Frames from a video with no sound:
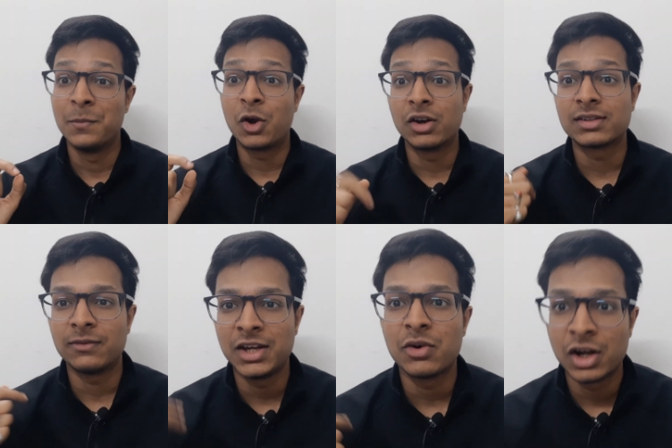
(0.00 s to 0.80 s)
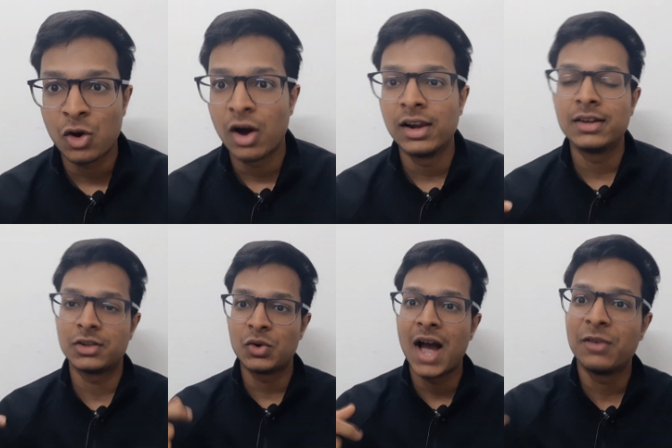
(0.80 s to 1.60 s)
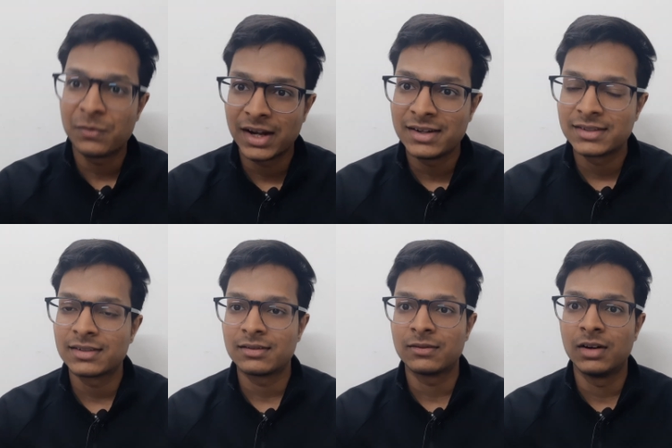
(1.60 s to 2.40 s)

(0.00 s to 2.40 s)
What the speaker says: Because when you're in college, you have your friends